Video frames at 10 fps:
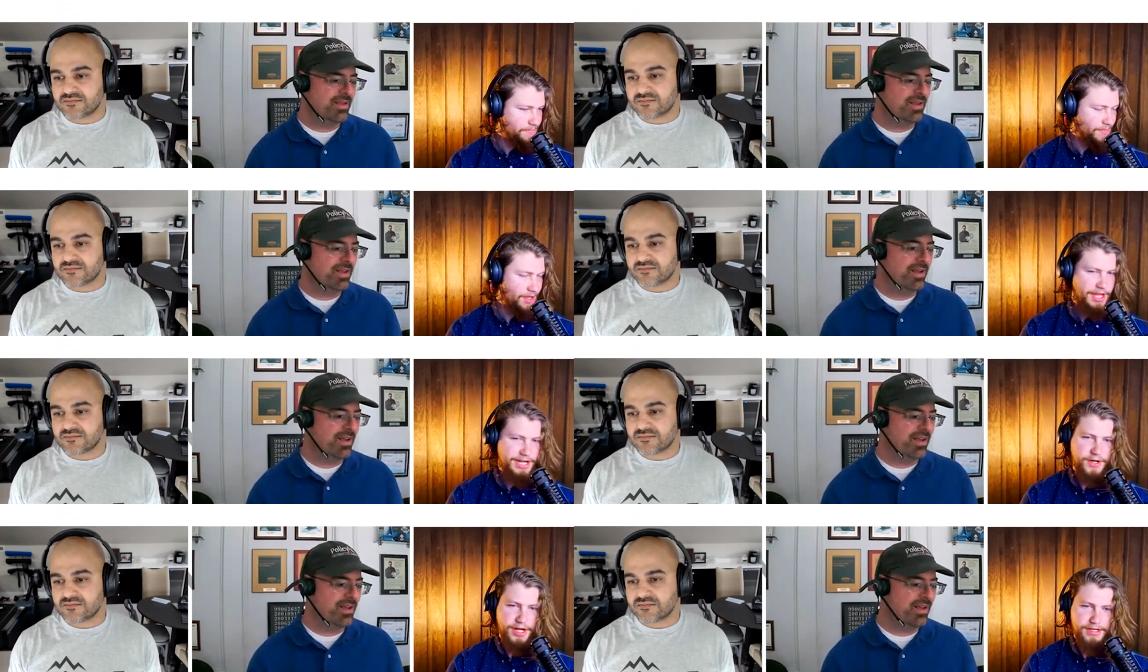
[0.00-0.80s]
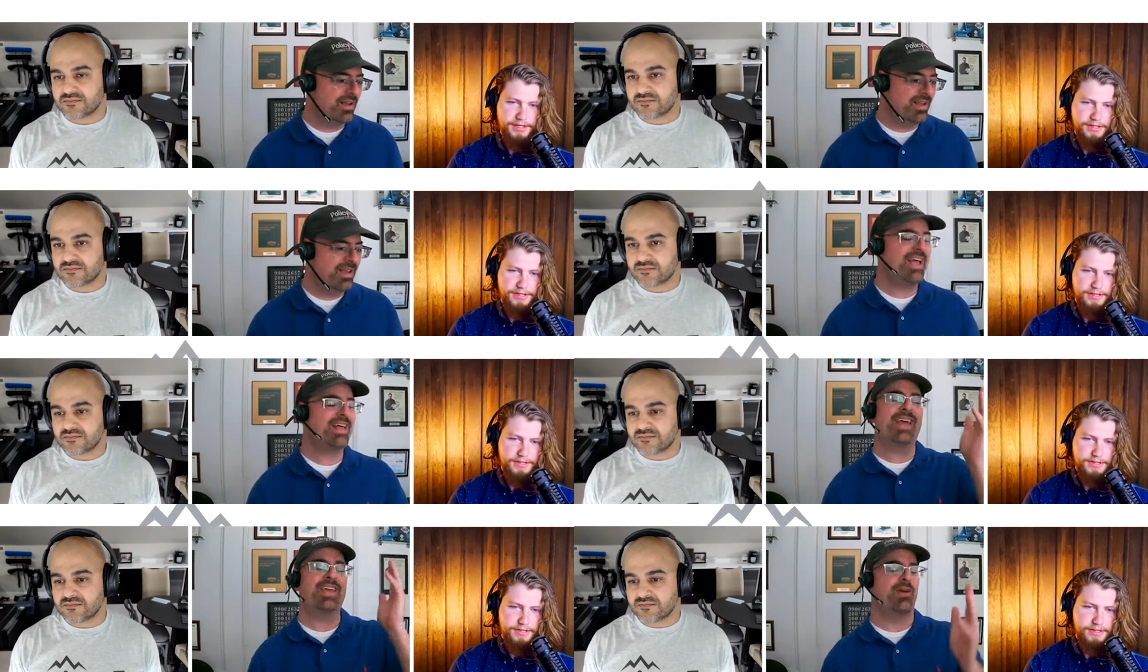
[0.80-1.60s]
Speaker 1: Electron?
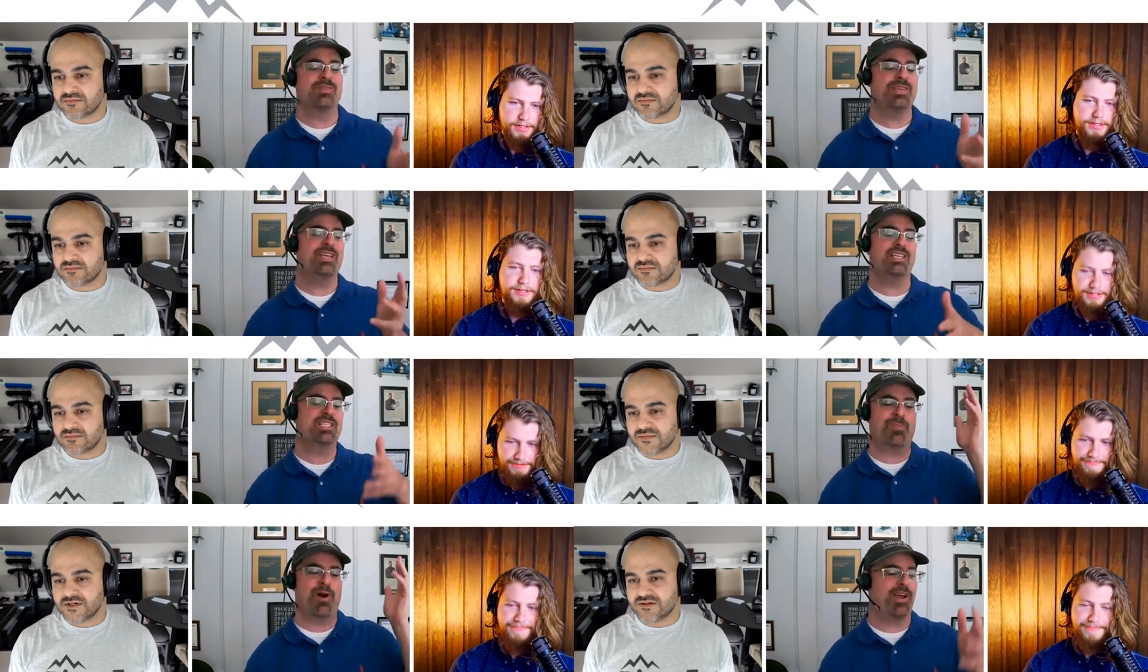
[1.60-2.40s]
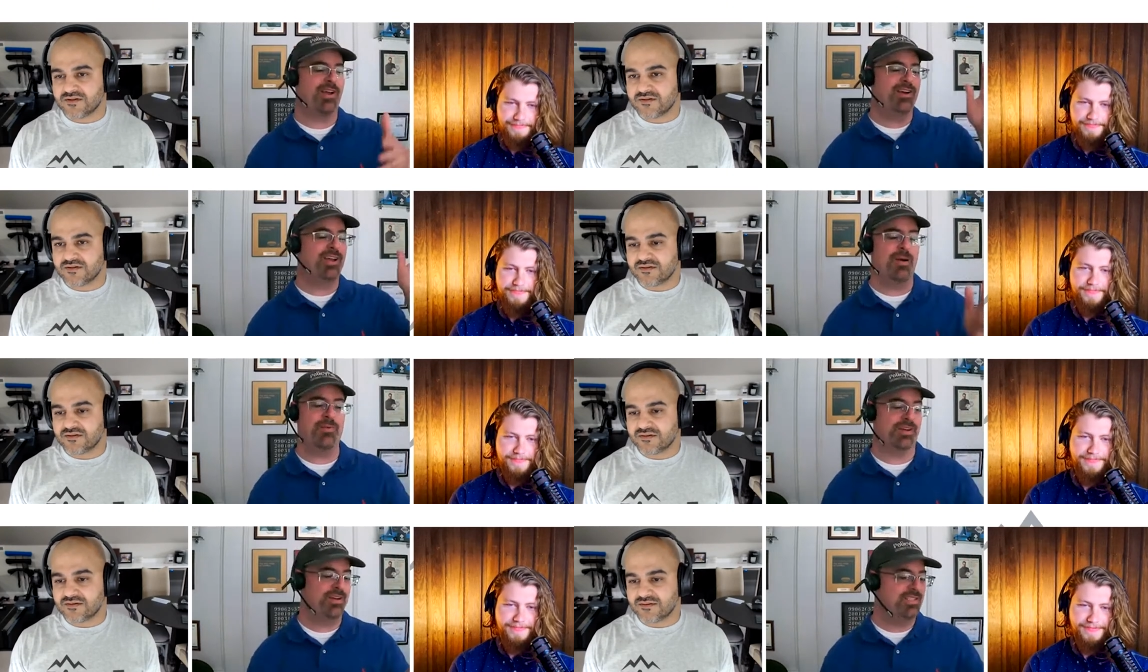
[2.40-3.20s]
Speaker 2: Yeah, thank you. I was thinking Spark. I couldn't
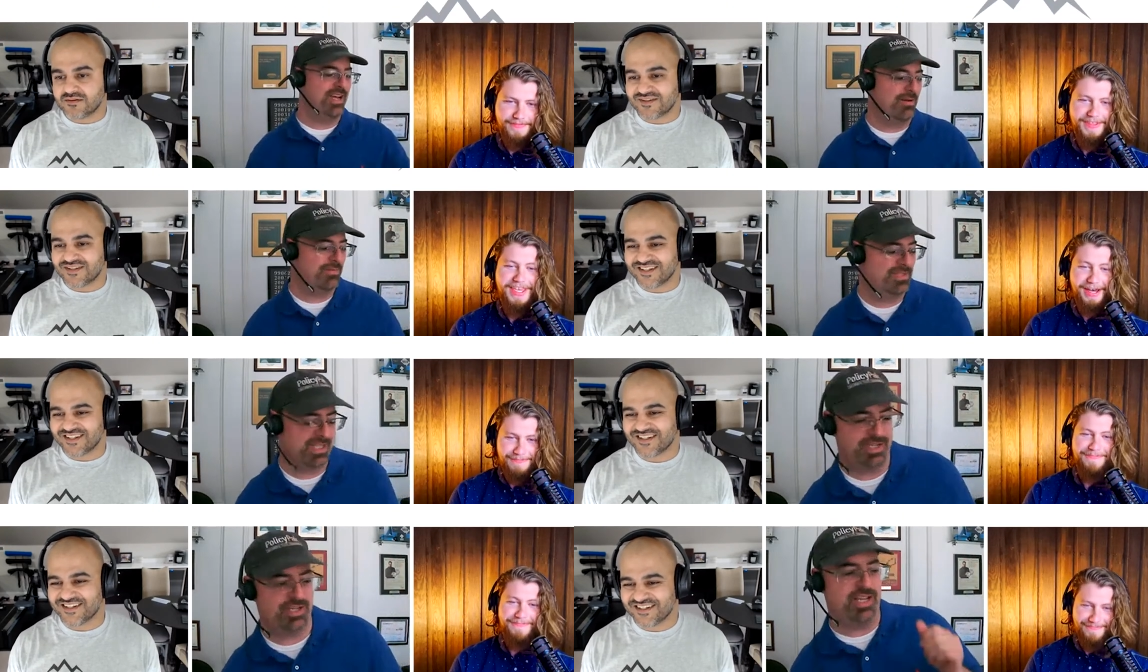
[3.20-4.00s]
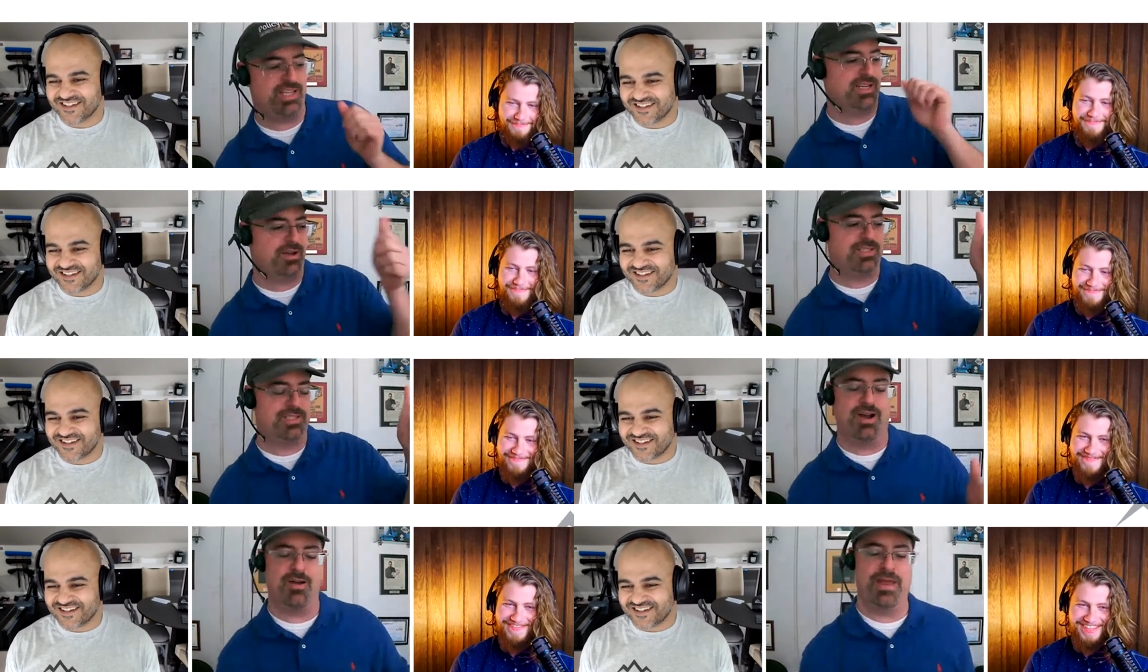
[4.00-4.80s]
come up with it. Good job, yeah. Sage. You get the
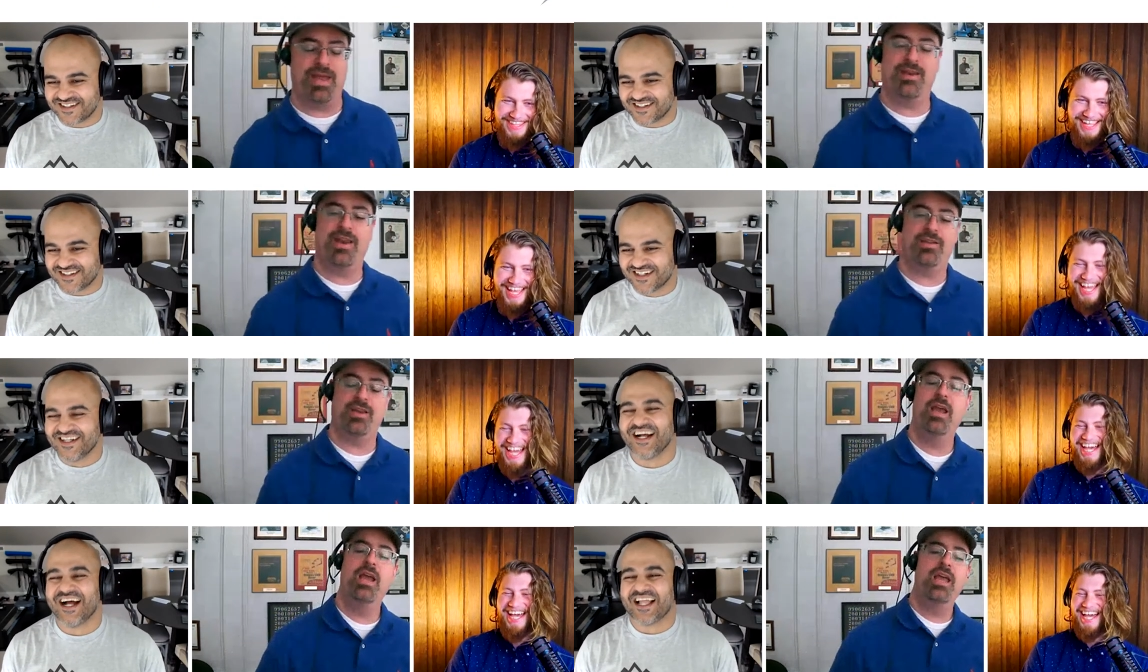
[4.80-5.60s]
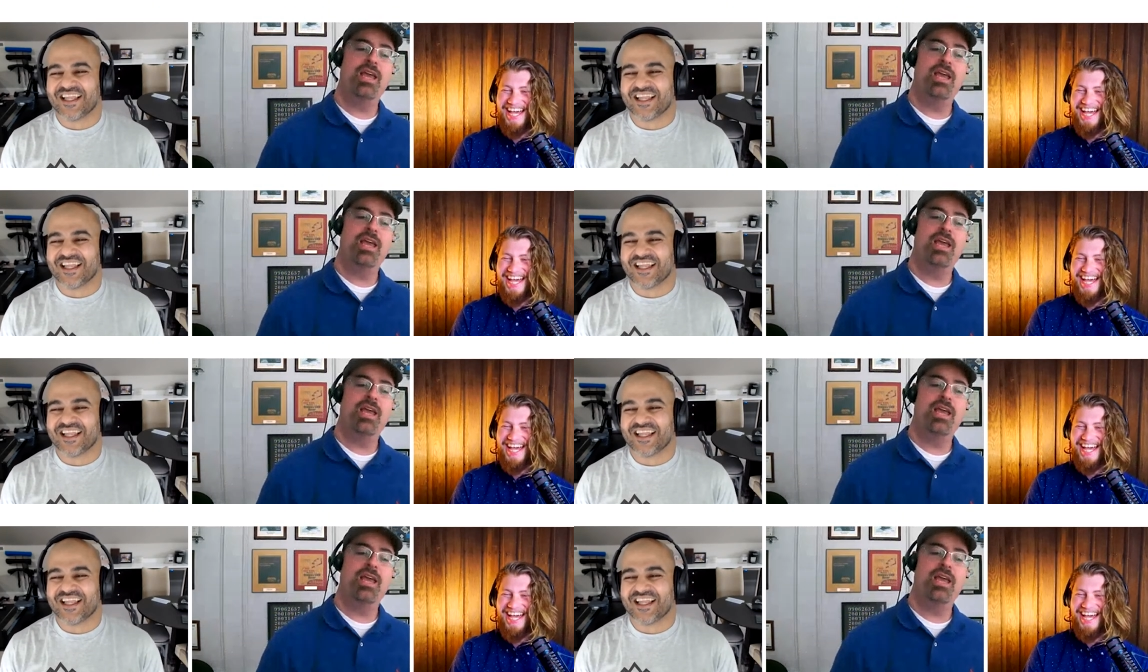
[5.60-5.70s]
gold star, man. You nailed it.